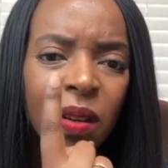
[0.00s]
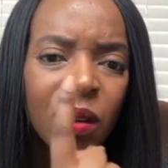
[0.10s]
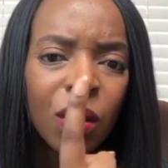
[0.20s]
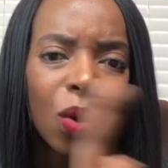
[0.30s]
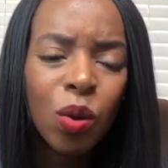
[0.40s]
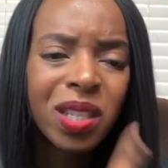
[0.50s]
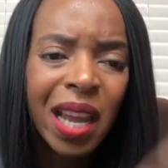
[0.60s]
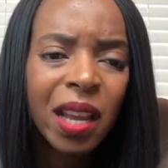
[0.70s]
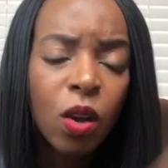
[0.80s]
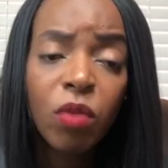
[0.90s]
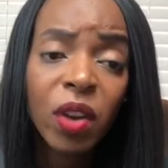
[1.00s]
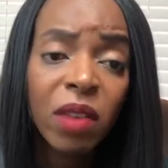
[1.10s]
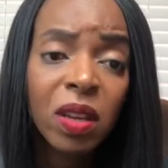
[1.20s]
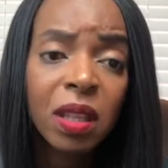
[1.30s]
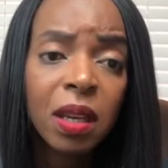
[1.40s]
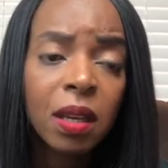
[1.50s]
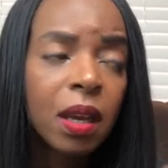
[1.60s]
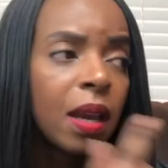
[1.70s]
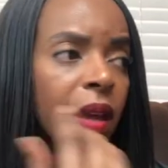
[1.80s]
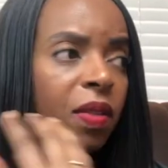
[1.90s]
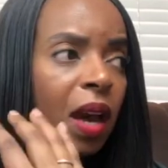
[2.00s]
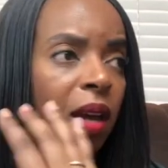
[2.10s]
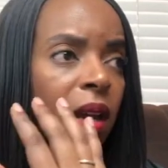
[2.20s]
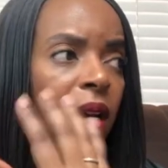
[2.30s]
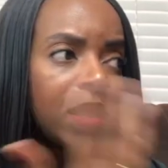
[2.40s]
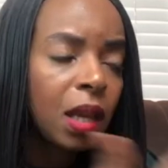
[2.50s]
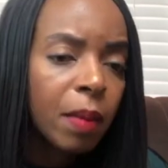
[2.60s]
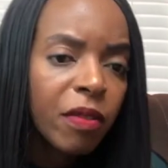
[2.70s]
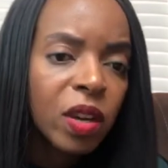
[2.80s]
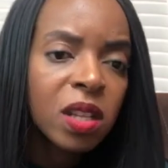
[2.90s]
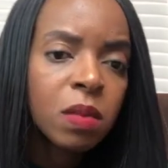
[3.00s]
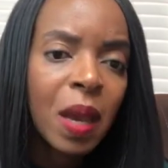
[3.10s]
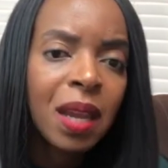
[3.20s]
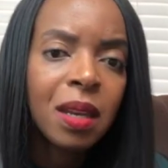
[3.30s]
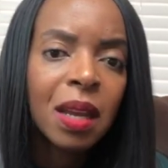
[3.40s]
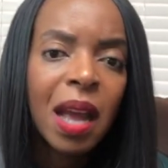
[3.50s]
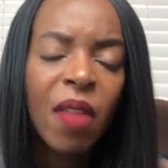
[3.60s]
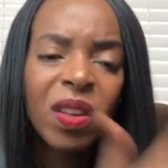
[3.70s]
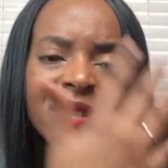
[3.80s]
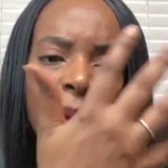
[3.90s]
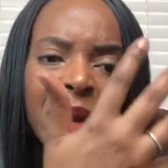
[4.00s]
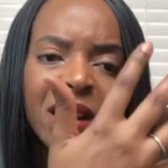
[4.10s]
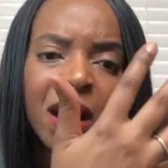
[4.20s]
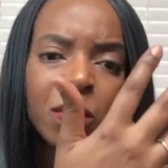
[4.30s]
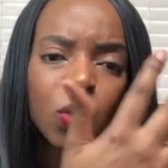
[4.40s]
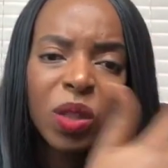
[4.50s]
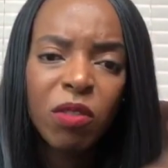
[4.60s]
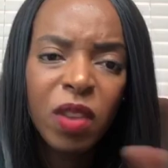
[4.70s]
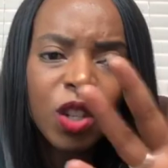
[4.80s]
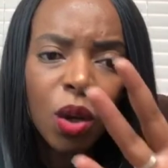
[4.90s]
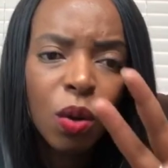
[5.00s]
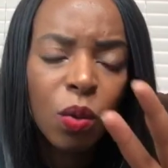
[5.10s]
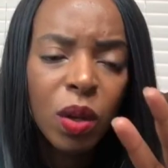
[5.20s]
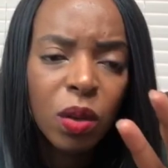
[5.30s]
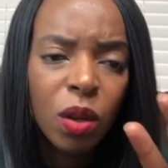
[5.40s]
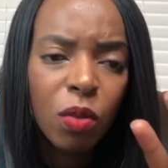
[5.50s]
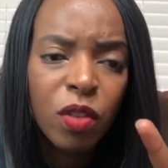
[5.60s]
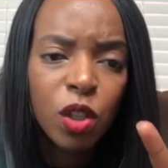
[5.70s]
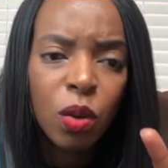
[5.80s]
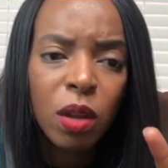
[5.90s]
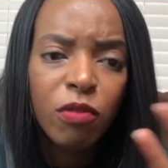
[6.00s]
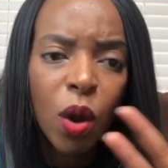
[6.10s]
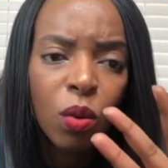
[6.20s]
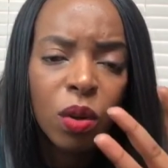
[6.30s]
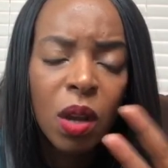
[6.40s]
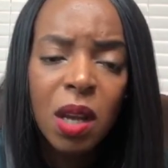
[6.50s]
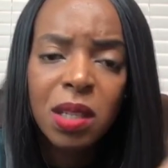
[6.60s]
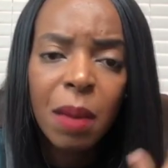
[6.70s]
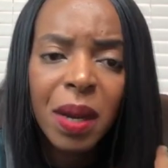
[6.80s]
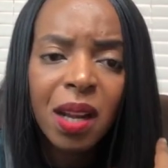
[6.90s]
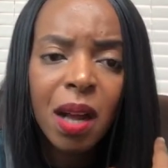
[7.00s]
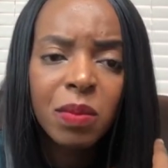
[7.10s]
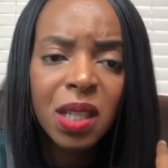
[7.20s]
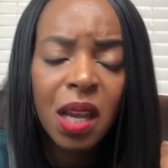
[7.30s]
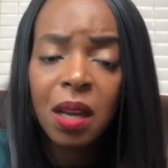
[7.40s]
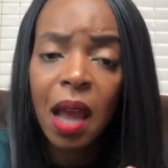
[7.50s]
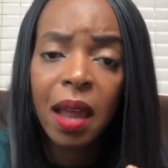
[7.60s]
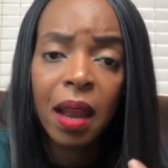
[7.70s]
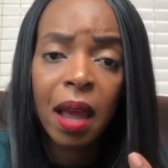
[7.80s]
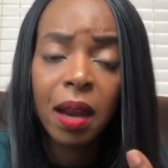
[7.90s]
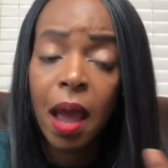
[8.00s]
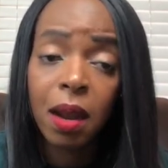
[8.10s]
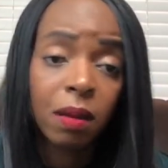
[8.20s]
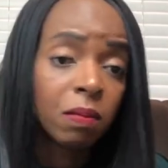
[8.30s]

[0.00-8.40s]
who's taking over everything, that a team effort is made, and then somebody comes with a vetoing vote. Somebody comes in and